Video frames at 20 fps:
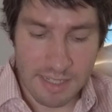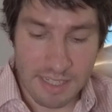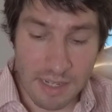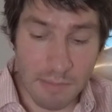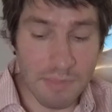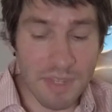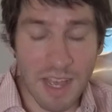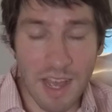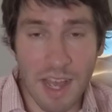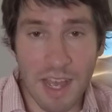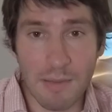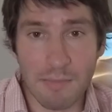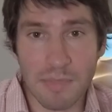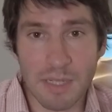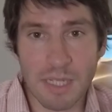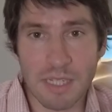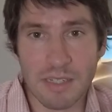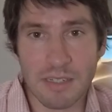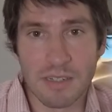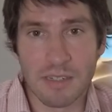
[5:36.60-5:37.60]

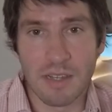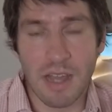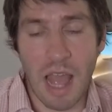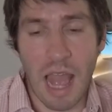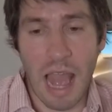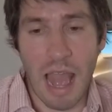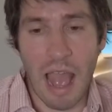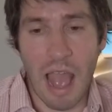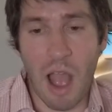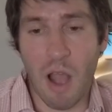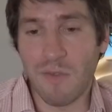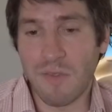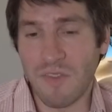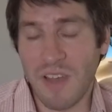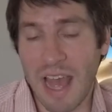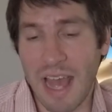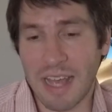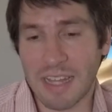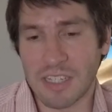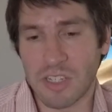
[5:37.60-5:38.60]
sometimes how
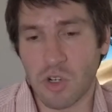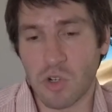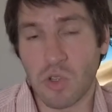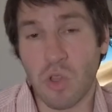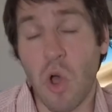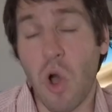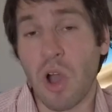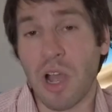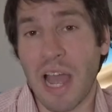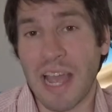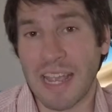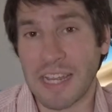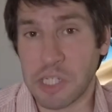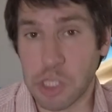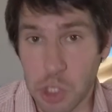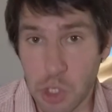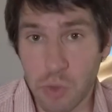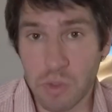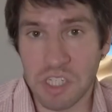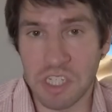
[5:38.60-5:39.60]
fast or long I
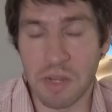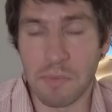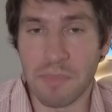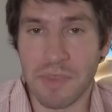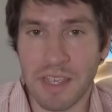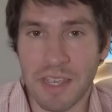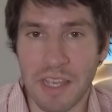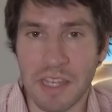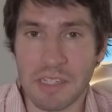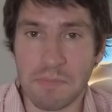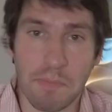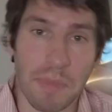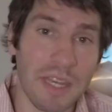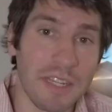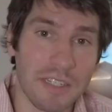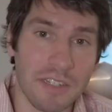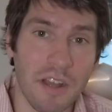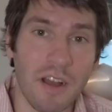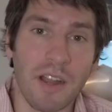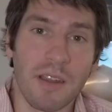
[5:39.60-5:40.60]
can shoot something is
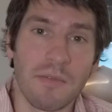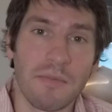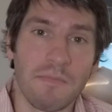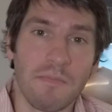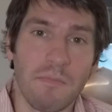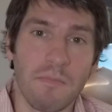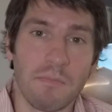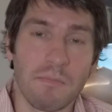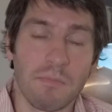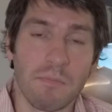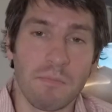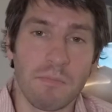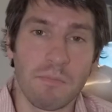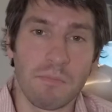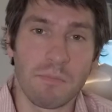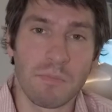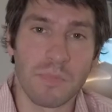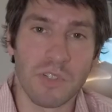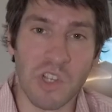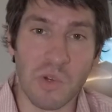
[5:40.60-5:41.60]
based on
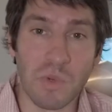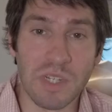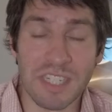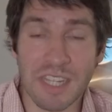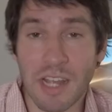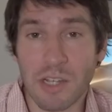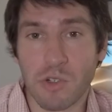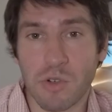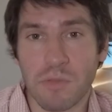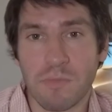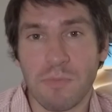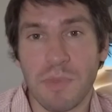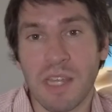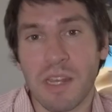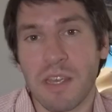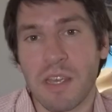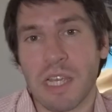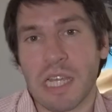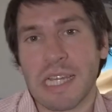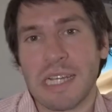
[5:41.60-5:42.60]
someone's schedule.
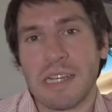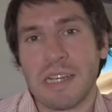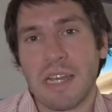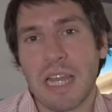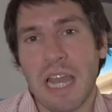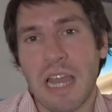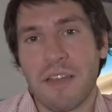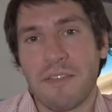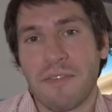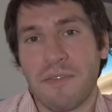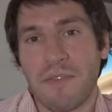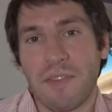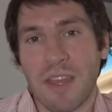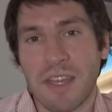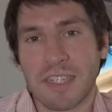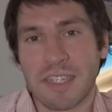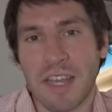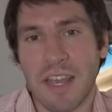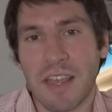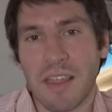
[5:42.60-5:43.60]
Meaning, if
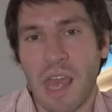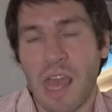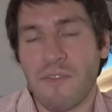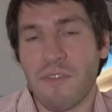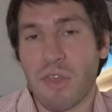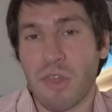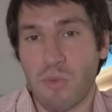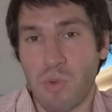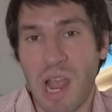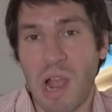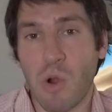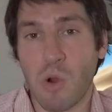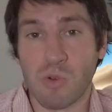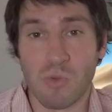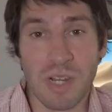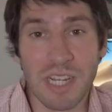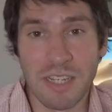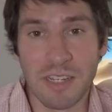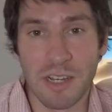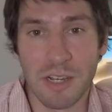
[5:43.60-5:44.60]
they say they have a three
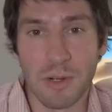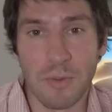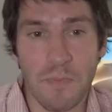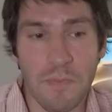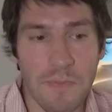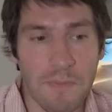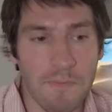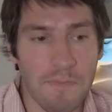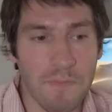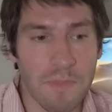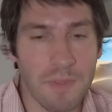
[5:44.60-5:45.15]
hour window,